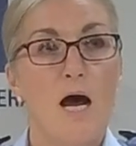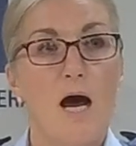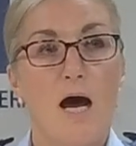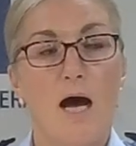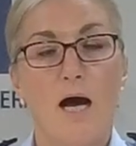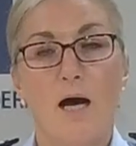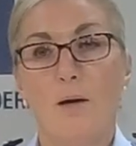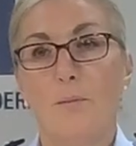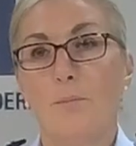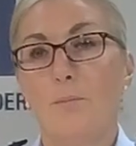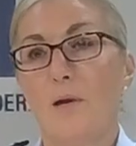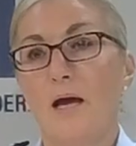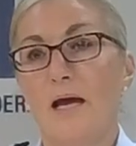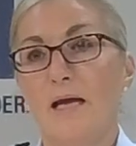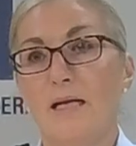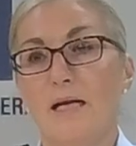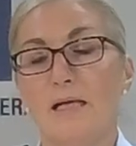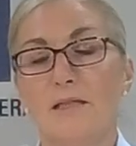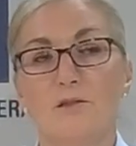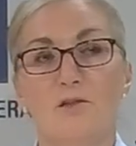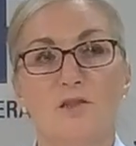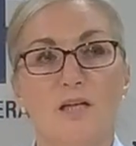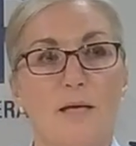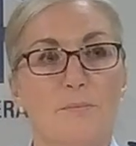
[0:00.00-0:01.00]
And
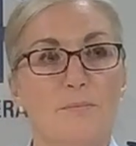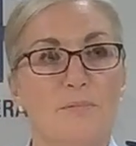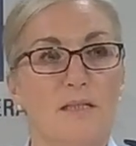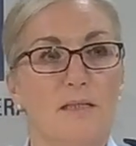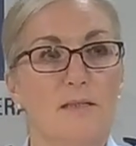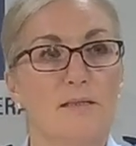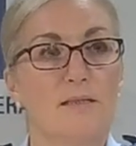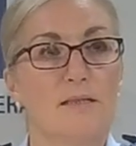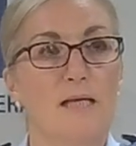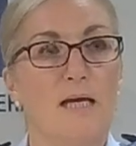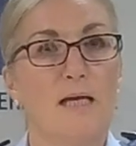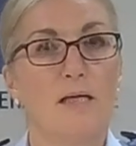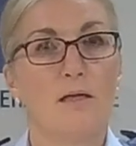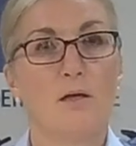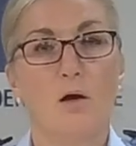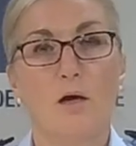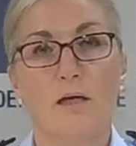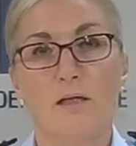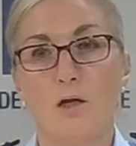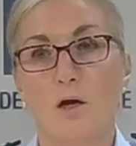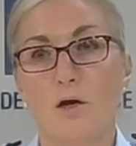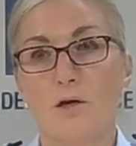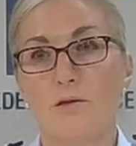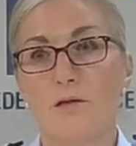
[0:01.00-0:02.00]
as James has said, I
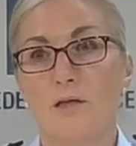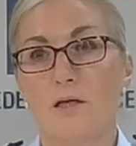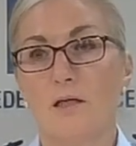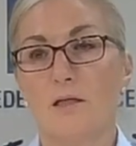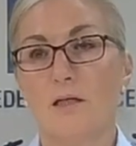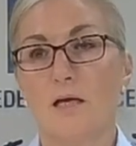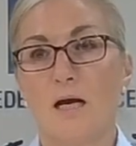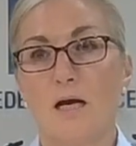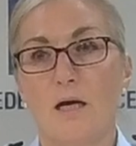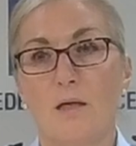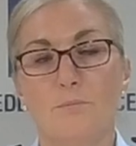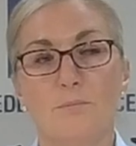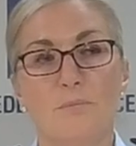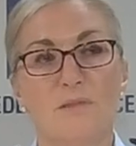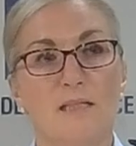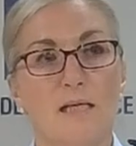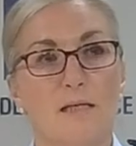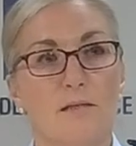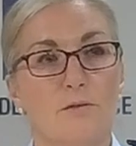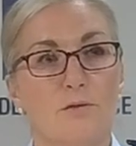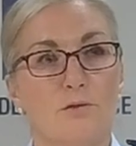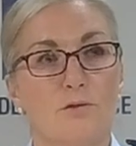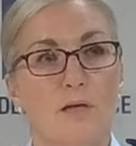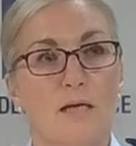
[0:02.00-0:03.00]
know that
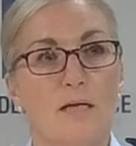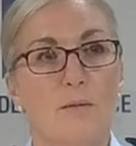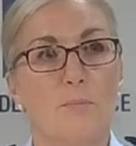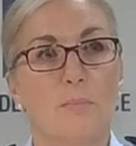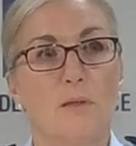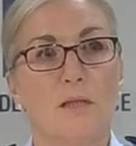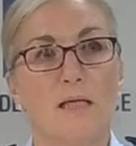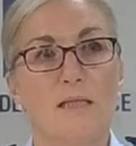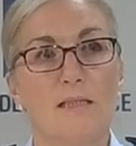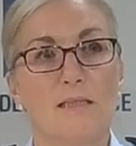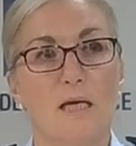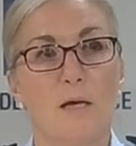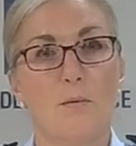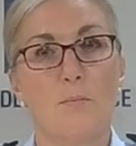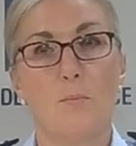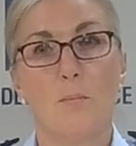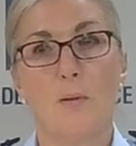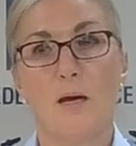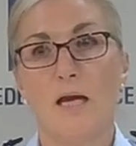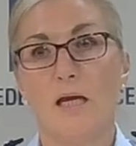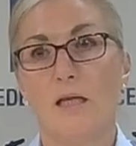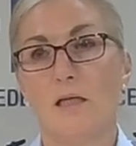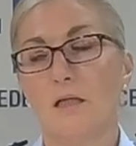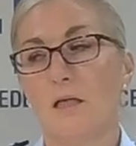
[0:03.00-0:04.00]
South Australia Police have
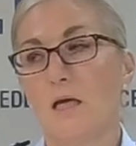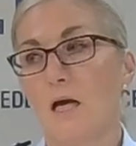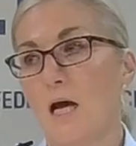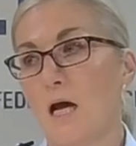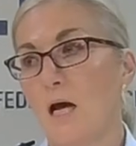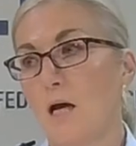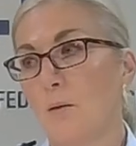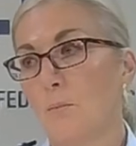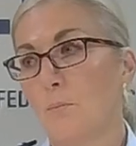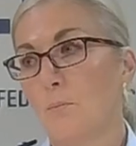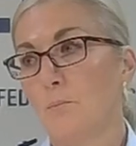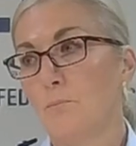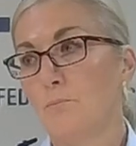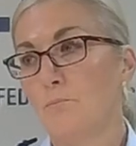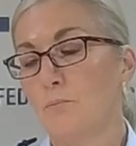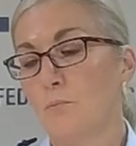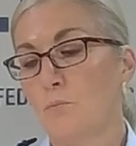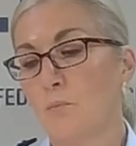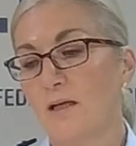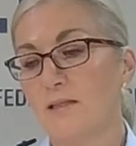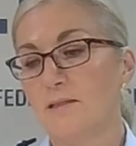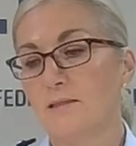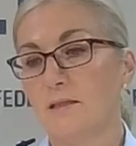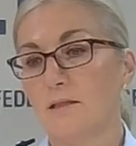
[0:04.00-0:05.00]
been
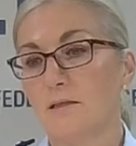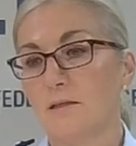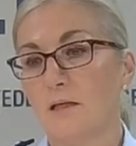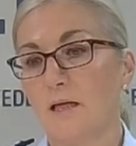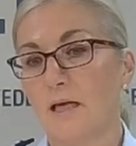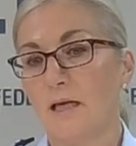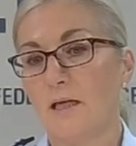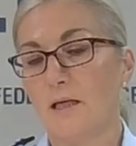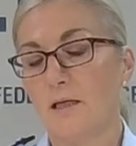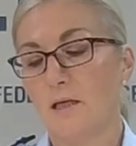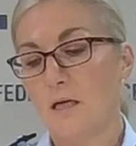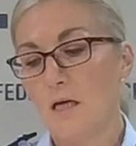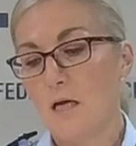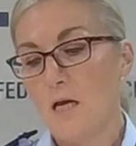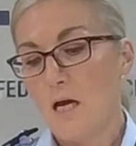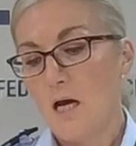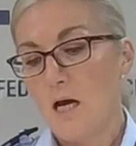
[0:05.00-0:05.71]
recently